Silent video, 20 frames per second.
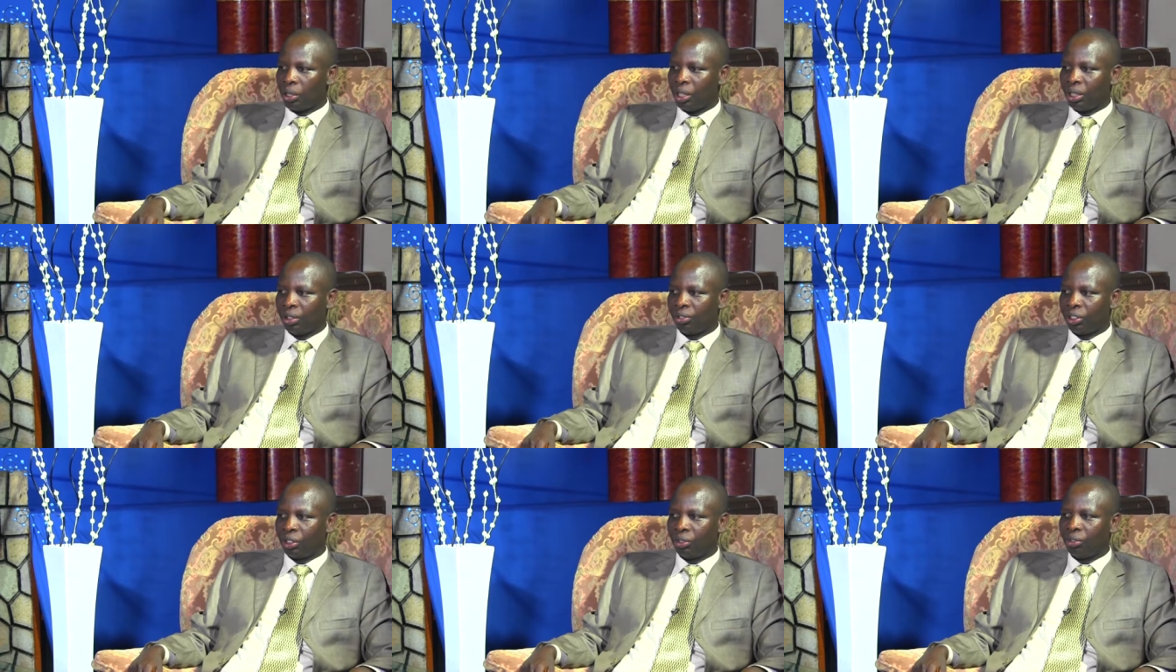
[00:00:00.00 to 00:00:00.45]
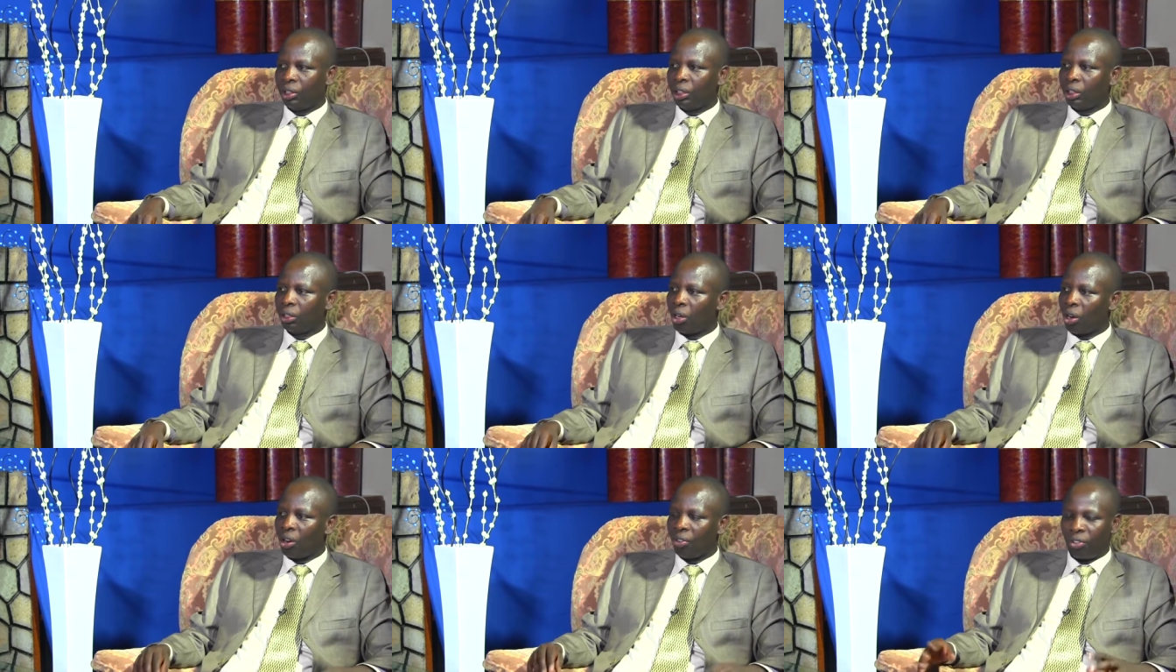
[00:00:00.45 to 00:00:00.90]
involved
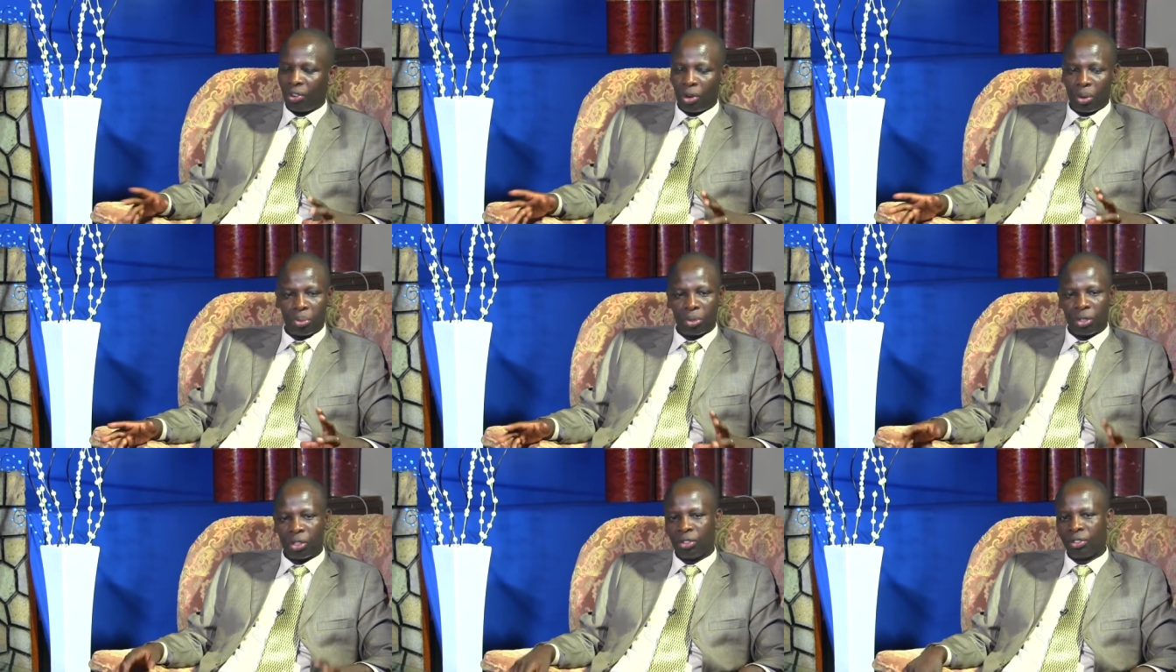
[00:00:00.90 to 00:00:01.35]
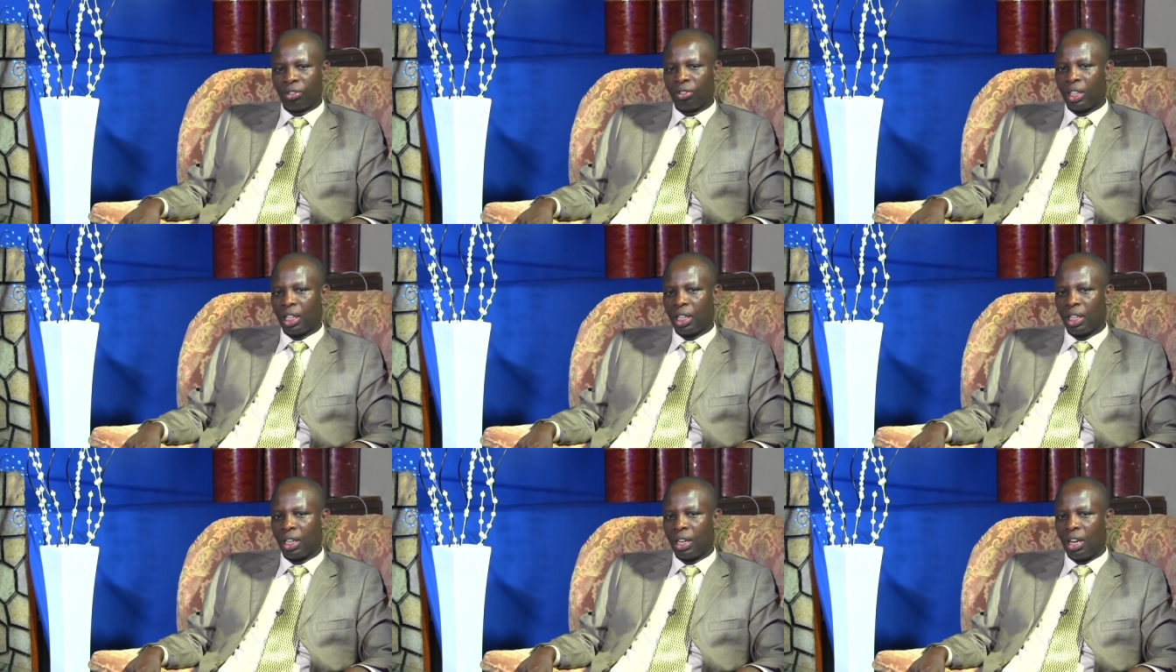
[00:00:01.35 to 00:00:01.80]
in all forms
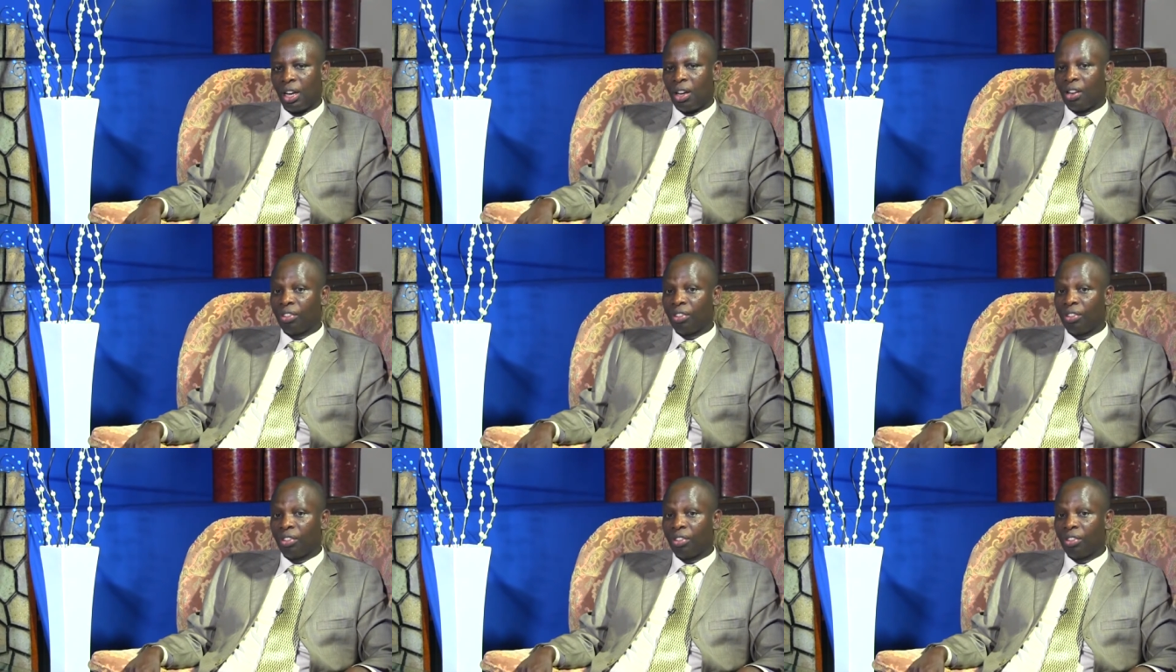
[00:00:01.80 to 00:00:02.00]
of